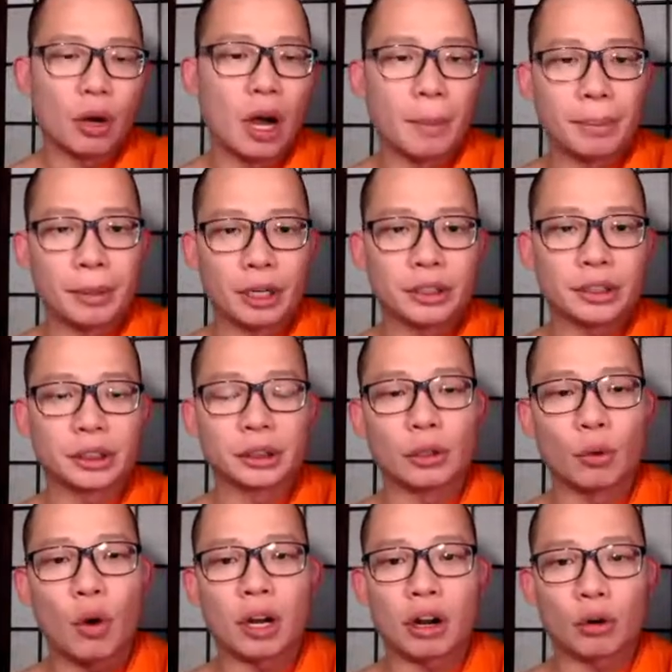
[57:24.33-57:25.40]
a person
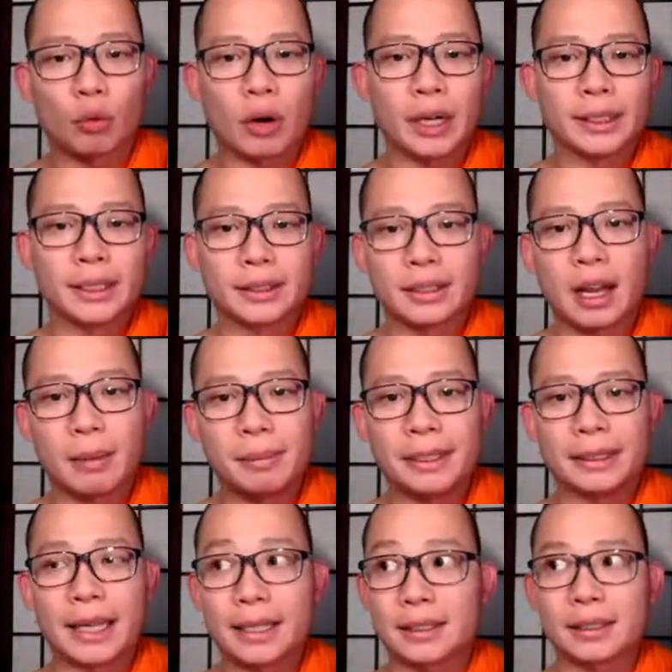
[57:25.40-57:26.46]
one-on-one does not mean
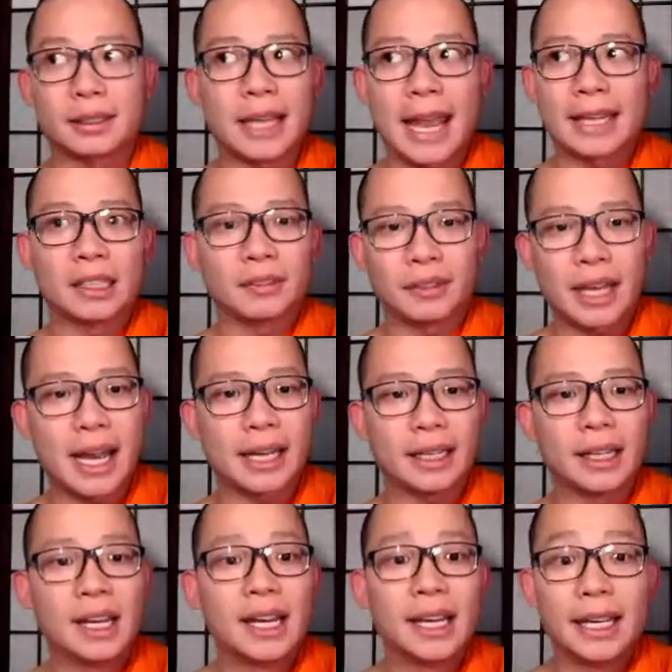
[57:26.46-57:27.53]
that's the end of that.
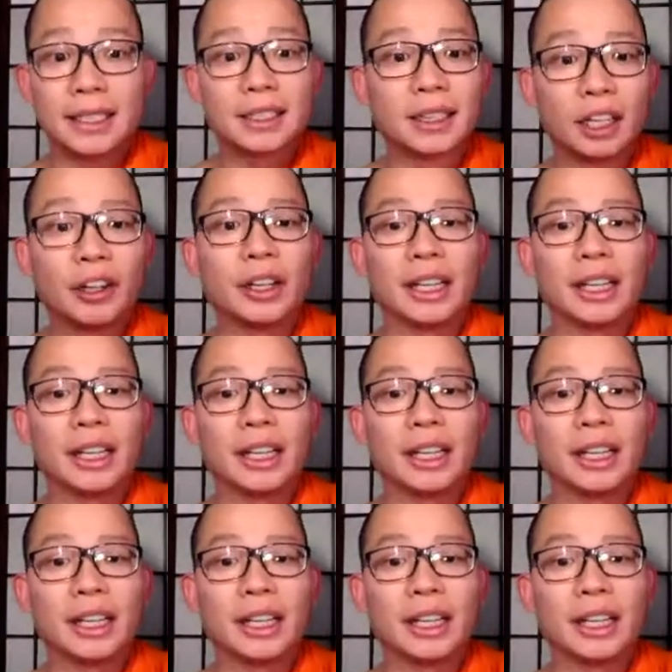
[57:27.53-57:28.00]
It's literally